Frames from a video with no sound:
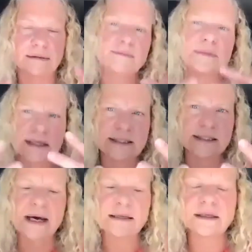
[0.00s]
this is
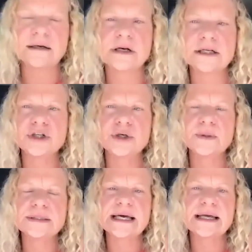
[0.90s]
my theory too,
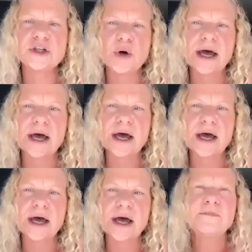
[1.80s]
is that you have
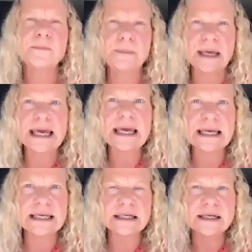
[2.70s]
the
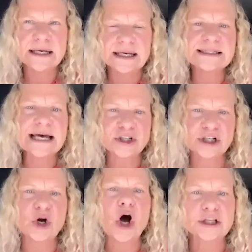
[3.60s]
pain is
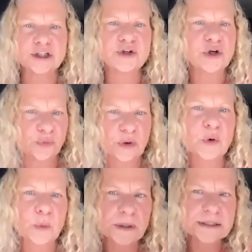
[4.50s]
actually altering
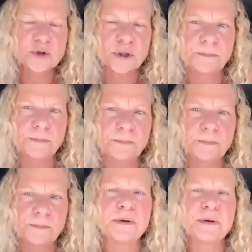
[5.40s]
recruitment. So the pain
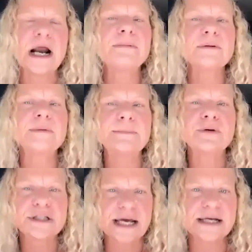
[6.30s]
is probably
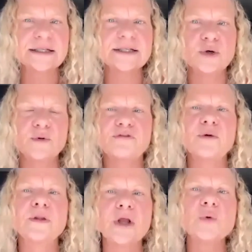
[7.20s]
protecting you
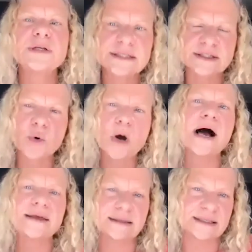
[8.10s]
from loading so
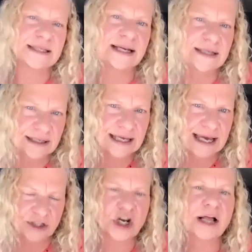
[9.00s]
high that the tendon
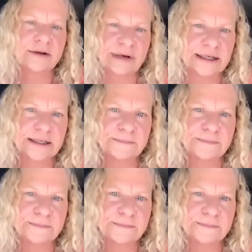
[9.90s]
can't tolerate it.